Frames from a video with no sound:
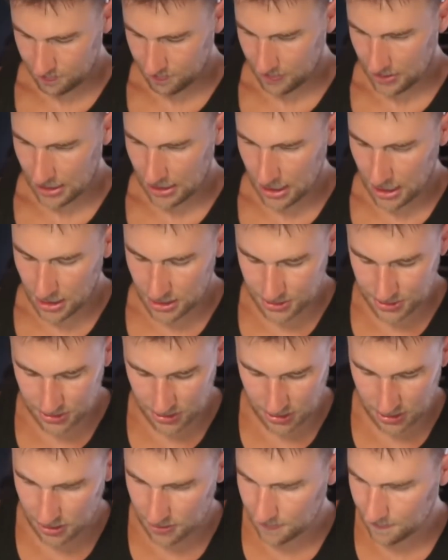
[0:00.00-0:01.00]
and
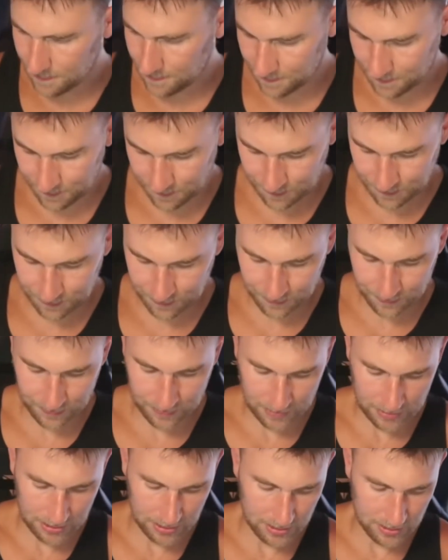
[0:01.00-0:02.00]
honestly,
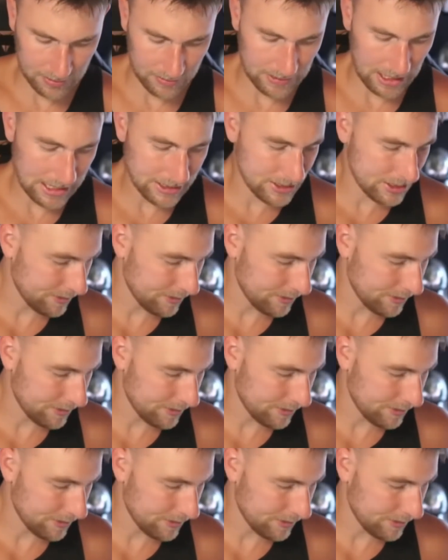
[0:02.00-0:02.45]
that's the